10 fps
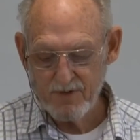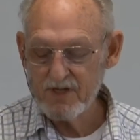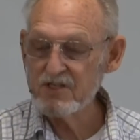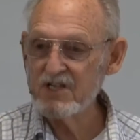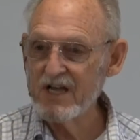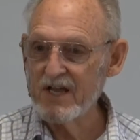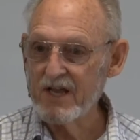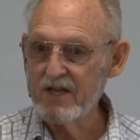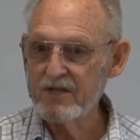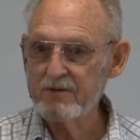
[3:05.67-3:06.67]

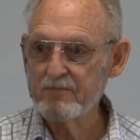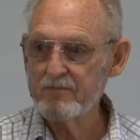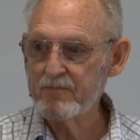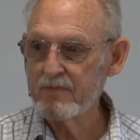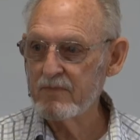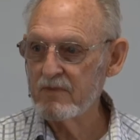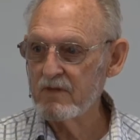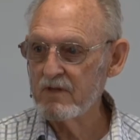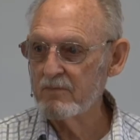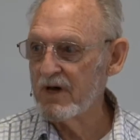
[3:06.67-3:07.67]
excited
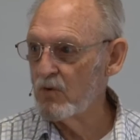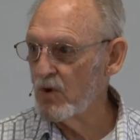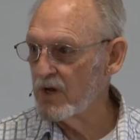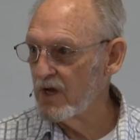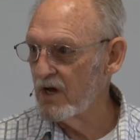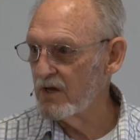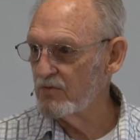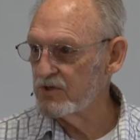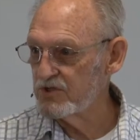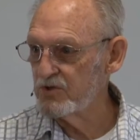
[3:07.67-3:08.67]
about what God
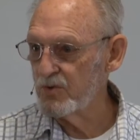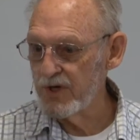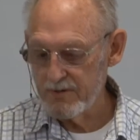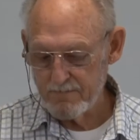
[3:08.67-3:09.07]
was doing.